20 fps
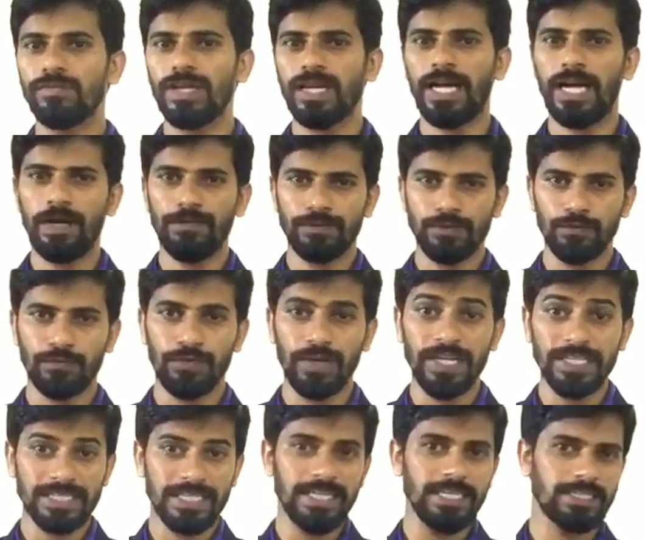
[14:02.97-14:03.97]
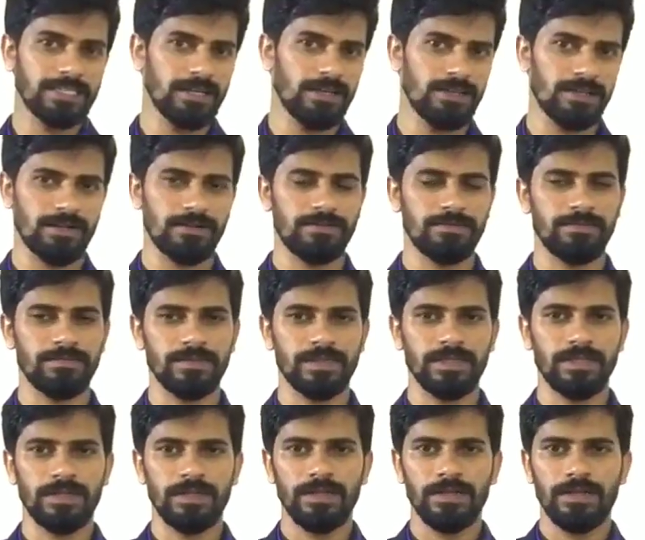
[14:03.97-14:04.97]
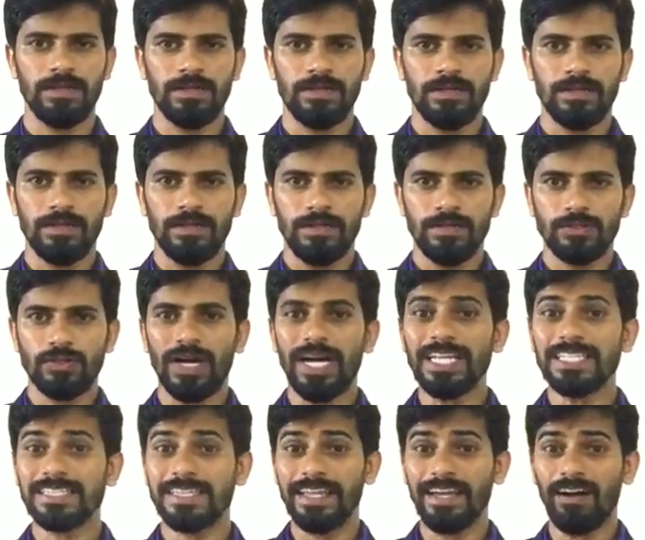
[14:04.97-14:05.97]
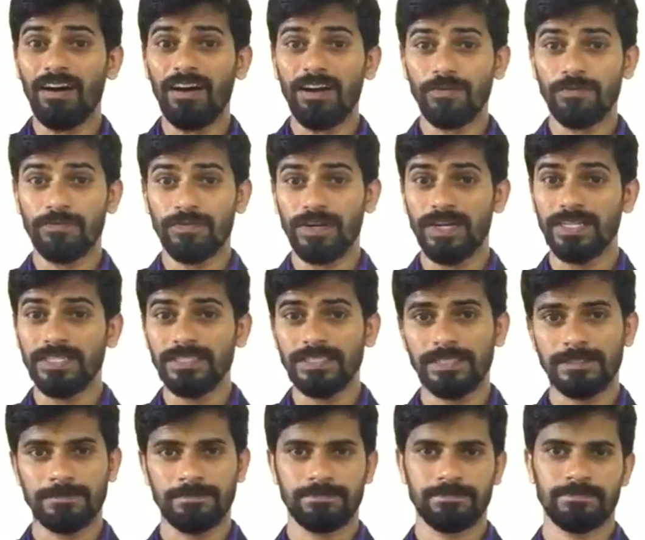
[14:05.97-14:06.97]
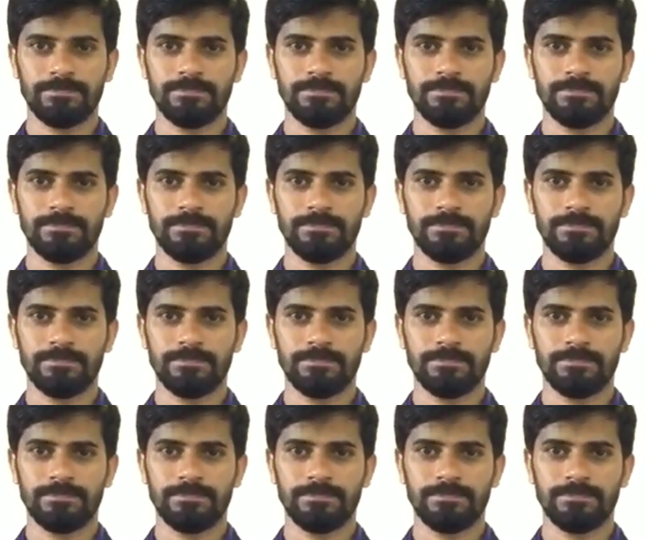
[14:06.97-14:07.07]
will have to face each other. So as they are friends,